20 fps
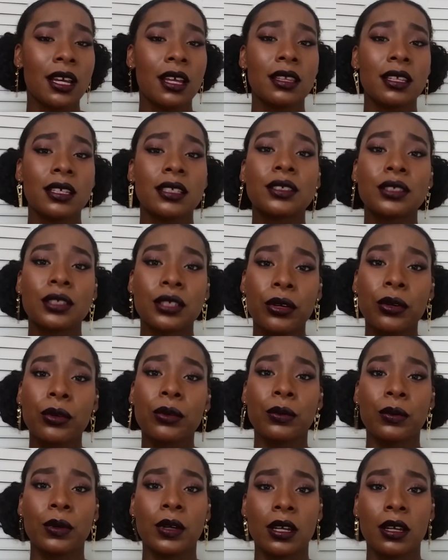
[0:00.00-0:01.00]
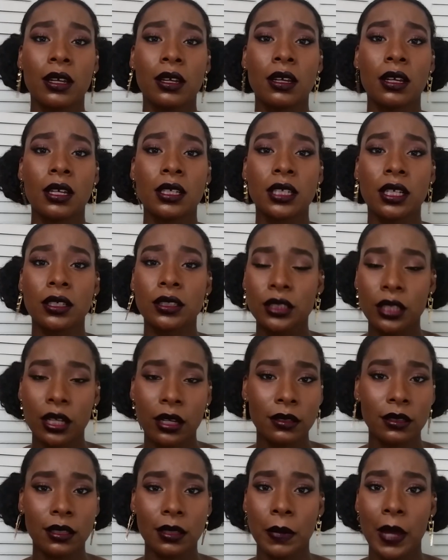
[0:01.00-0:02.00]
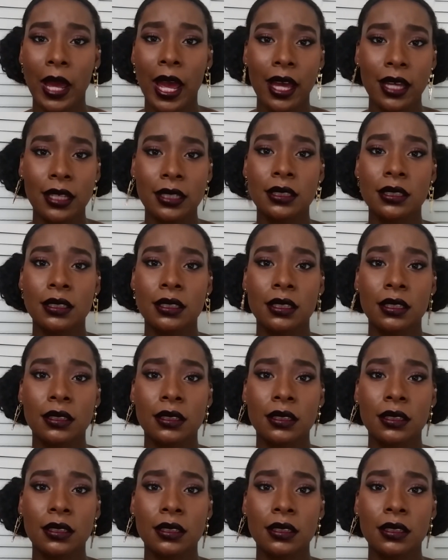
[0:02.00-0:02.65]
this too shall certainly pass.